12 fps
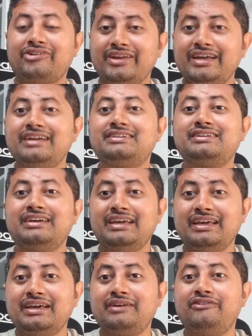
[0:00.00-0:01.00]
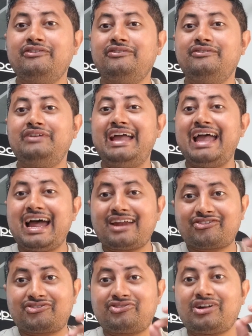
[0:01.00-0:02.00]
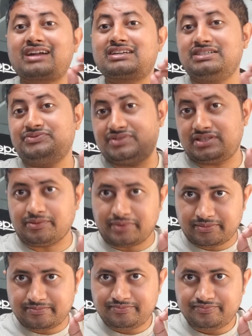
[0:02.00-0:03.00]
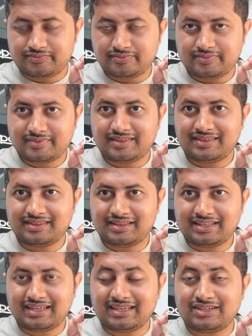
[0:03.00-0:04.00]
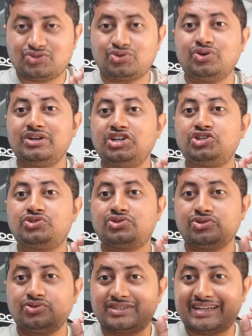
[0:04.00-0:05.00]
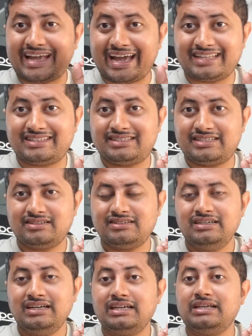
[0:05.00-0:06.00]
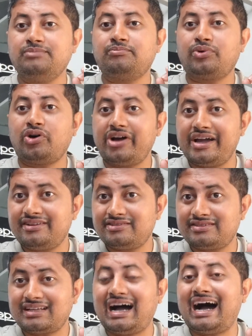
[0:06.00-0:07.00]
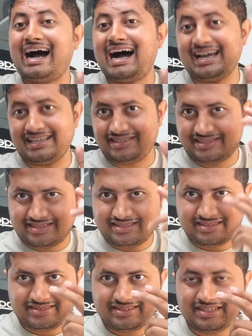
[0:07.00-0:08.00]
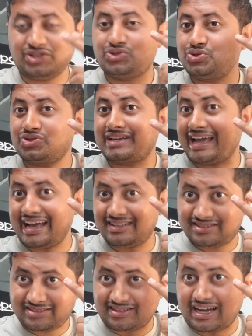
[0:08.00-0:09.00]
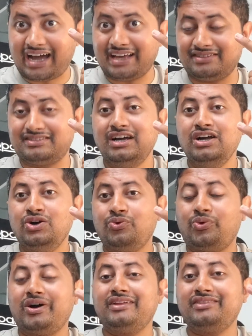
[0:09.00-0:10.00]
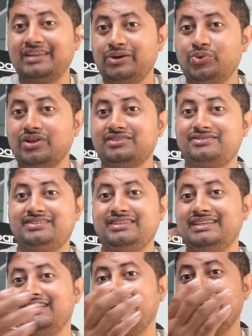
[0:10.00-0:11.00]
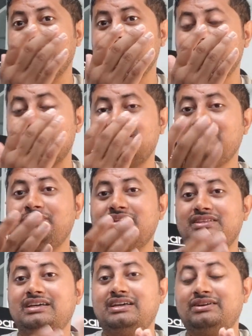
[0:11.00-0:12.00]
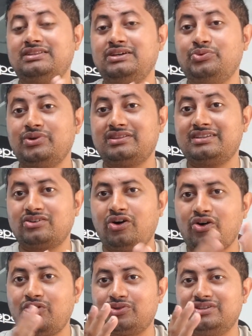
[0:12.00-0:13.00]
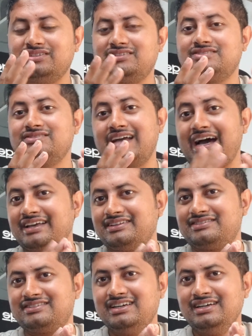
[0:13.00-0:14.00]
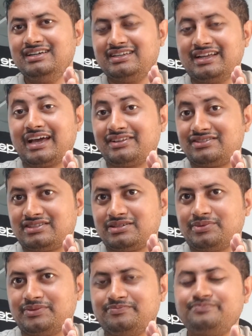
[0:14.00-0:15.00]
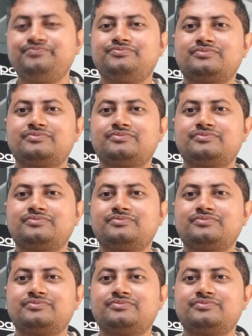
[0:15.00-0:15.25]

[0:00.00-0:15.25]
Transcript: Create a attractive CV. So it should catch employers eyes. It should catch the eyes. When they will see a CV, they, they will think, oh, this is nice, nice CV.